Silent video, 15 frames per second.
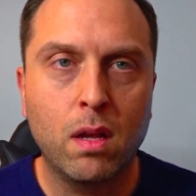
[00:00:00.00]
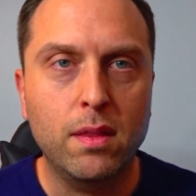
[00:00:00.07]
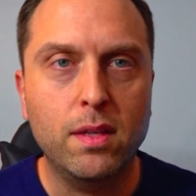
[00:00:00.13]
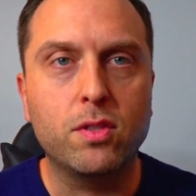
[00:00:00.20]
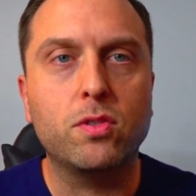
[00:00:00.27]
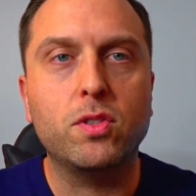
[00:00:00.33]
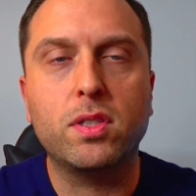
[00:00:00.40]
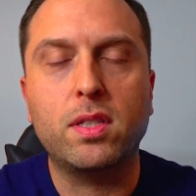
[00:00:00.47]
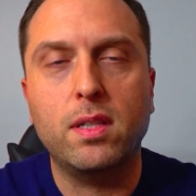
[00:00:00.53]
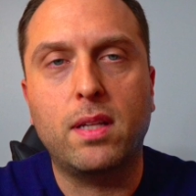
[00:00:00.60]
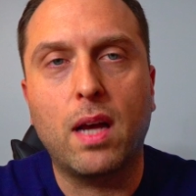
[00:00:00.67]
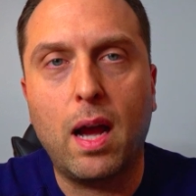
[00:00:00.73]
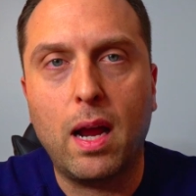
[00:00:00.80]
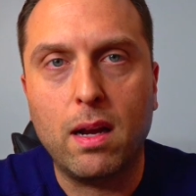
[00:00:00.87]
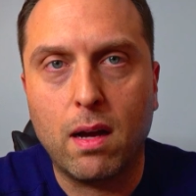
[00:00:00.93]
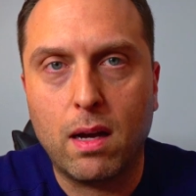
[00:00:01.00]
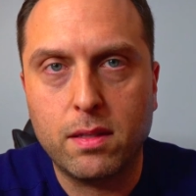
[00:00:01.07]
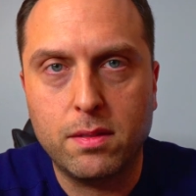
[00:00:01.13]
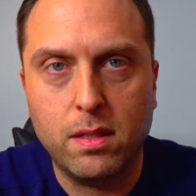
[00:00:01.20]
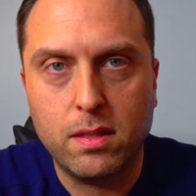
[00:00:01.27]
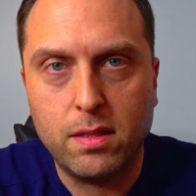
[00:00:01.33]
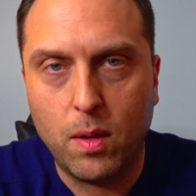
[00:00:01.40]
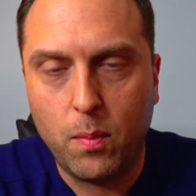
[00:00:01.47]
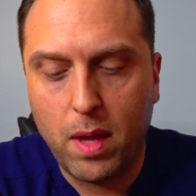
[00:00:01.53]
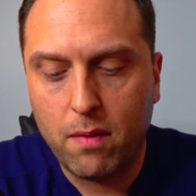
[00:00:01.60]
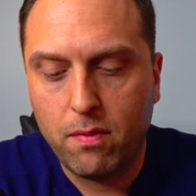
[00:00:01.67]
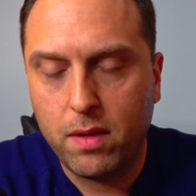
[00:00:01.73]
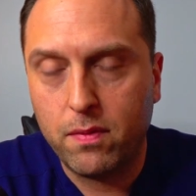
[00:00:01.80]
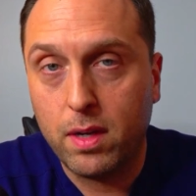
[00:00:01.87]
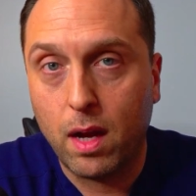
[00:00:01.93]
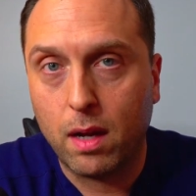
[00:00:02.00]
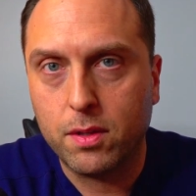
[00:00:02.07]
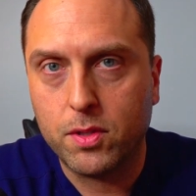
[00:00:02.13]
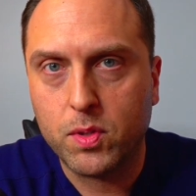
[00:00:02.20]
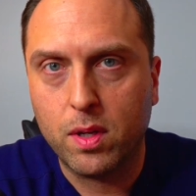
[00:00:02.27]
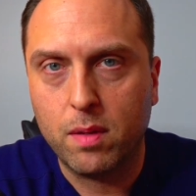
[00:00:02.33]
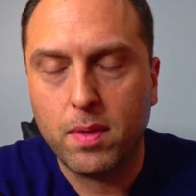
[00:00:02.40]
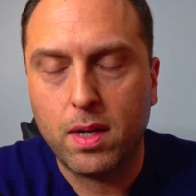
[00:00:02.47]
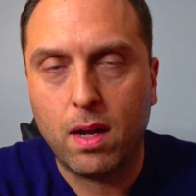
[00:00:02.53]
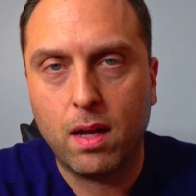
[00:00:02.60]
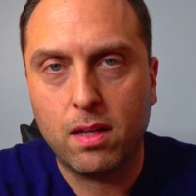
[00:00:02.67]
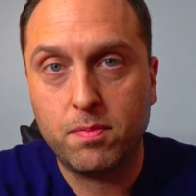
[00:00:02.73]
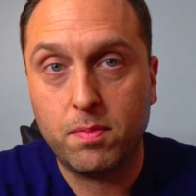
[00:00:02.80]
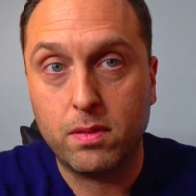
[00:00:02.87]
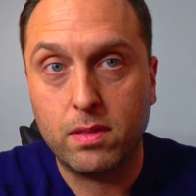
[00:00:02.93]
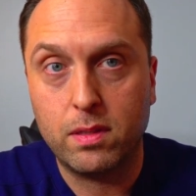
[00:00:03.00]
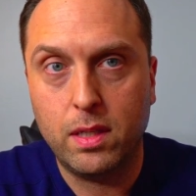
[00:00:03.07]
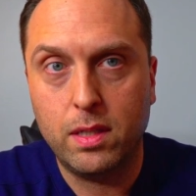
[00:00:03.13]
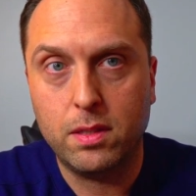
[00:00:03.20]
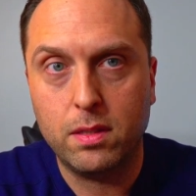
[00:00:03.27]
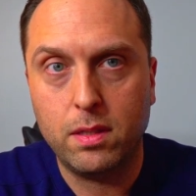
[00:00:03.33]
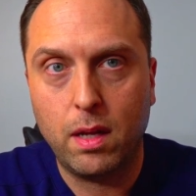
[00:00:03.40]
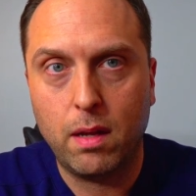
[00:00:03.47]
These are just the diagnostics, and we haven't even gotten to treatment and hospitalization